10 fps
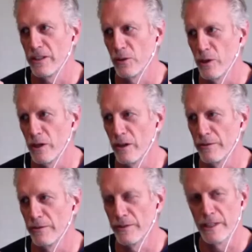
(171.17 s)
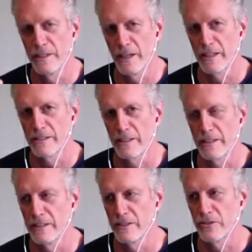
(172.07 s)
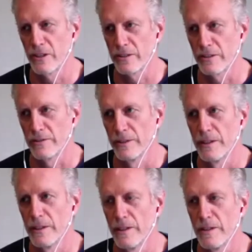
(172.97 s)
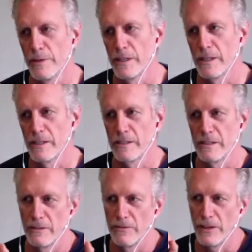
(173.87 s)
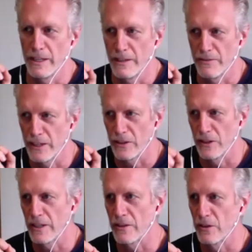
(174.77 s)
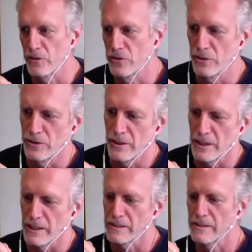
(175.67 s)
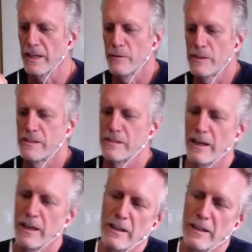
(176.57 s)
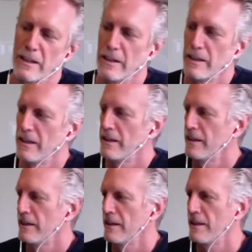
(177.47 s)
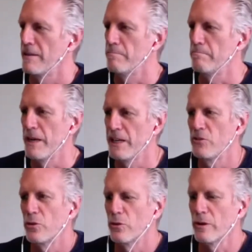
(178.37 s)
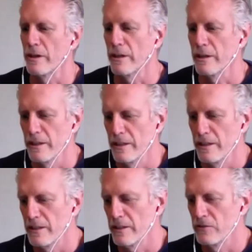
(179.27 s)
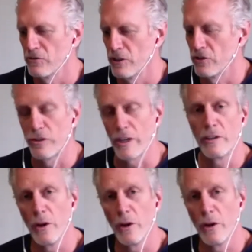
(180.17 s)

and quite often very toxic and destructive. Because if I if I look at those two things, I would say the mentor is generally